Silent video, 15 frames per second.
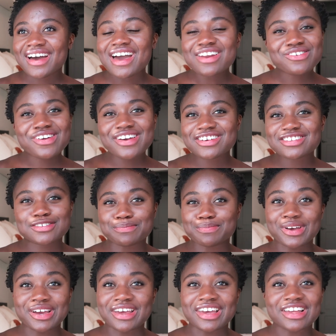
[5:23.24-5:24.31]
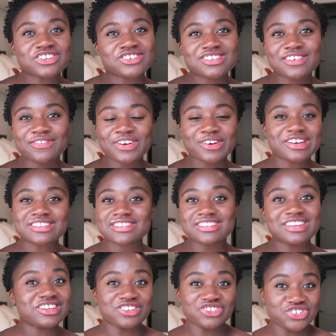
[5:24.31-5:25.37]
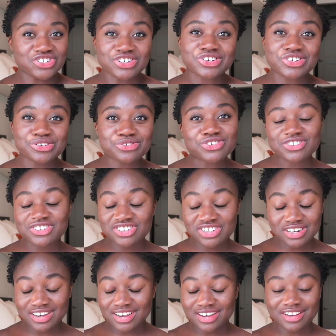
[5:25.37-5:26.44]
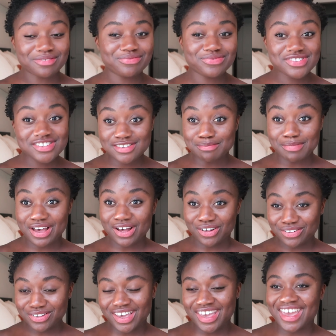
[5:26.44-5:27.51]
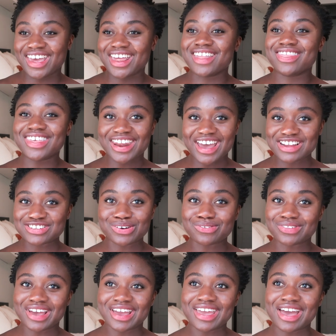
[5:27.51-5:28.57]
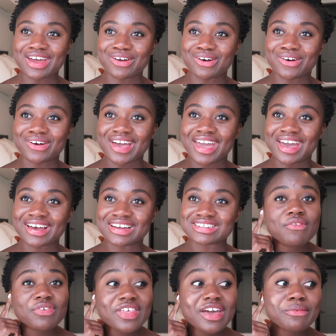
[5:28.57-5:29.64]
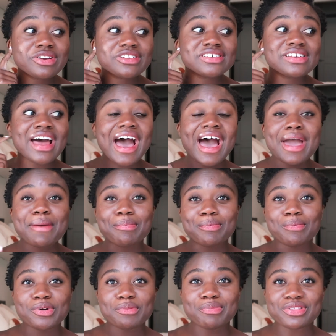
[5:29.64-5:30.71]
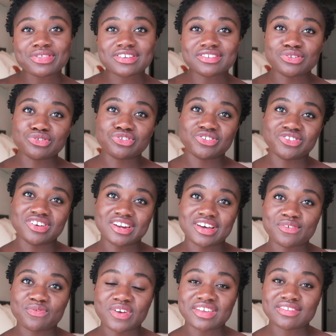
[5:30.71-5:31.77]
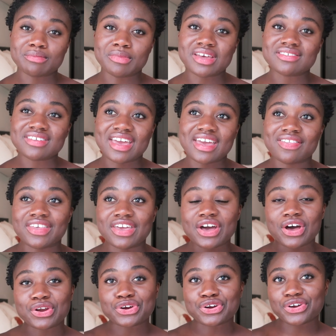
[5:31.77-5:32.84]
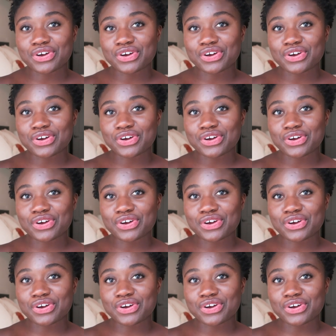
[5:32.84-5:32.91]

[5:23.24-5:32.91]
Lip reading: I don't know how to explain it. It's just a very signature Neutrogena smell that I don't like at all. And for that reason, I would put this Neutrogena face mist in the utter